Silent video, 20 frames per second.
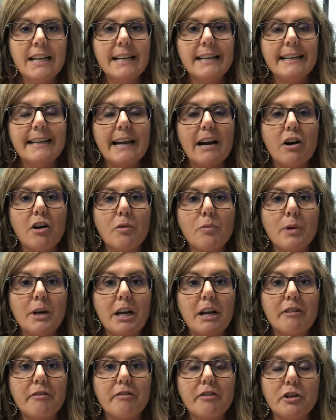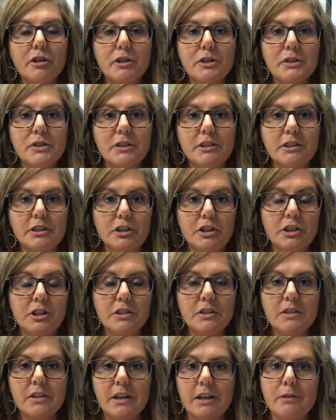Now, when I first
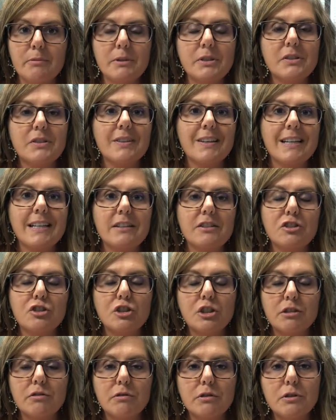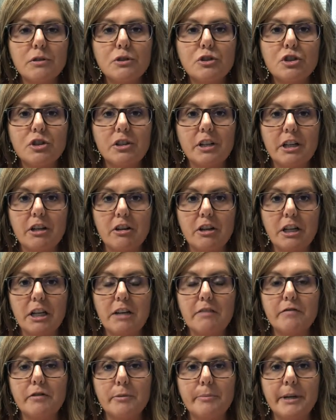learned, it was like general generic
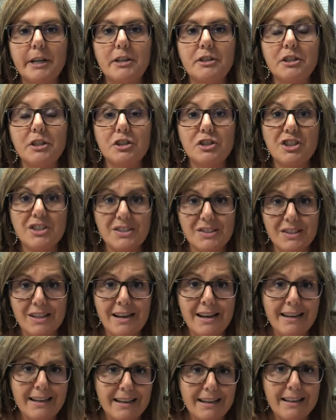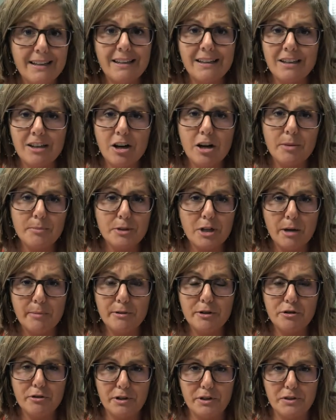information, just like in
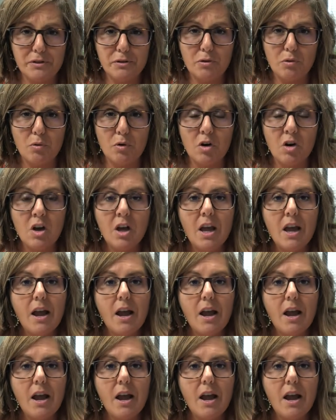optometry school.